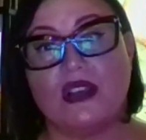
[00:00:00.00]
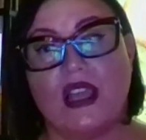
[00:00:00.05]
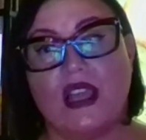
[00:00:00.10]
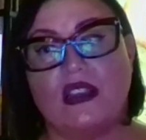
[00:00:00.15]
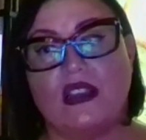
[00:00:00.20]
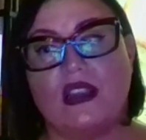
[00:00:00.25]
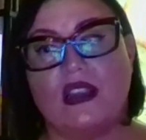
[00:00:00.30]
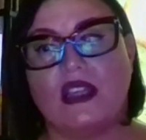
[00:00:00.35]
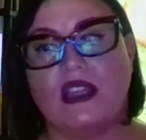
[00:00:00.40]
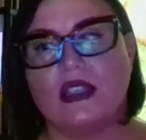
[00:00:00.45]

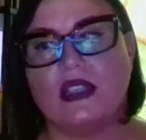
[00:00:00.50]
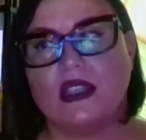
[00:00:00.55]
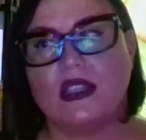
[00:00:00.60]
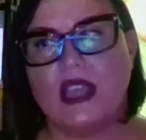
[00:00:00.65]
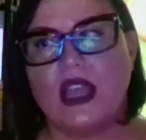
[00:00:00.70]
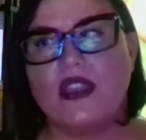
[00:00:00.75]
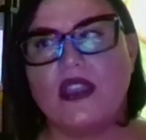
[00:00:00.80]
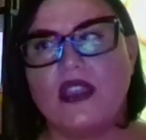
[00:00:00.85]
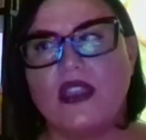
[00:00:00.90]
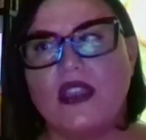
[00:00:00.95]
and like
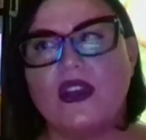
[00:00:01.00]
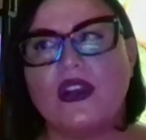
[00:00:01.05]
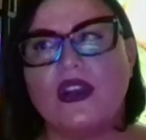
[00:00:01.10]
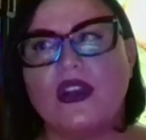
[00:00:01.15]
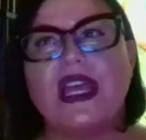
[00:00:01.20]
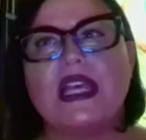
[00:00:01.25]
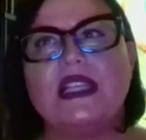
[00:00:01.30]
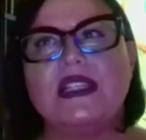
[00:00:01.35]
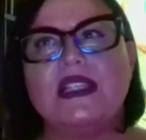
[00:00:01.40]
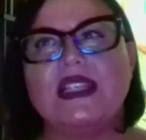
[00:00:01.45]
together
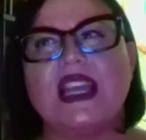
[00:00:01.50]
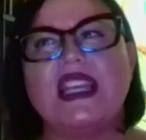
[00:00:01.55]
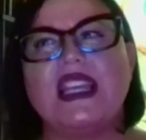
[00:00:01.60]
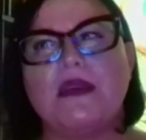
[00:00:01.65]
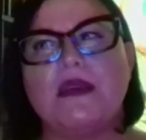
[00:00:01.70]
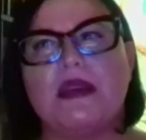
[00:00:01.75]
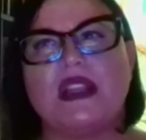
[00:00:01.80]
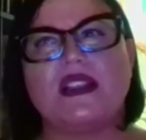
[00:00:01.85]
sending.